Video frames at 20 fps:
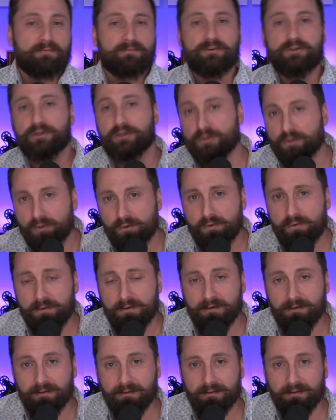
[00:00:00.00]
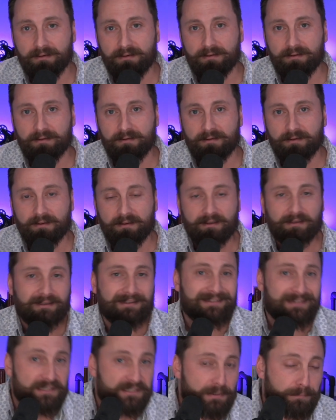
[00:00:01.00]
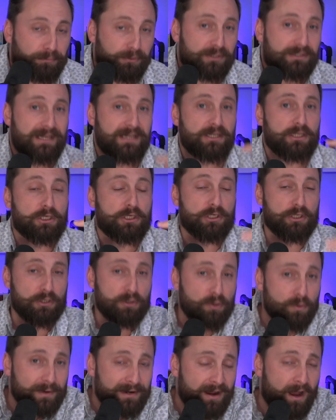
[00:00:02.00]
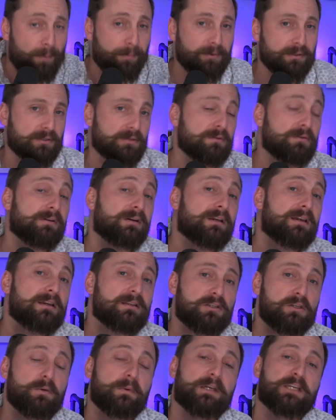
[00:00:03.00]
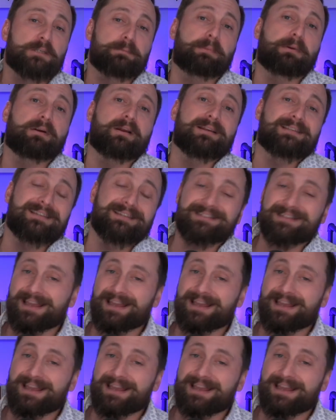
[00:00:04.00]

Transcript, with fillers: of you does it present you an opportunity to experience a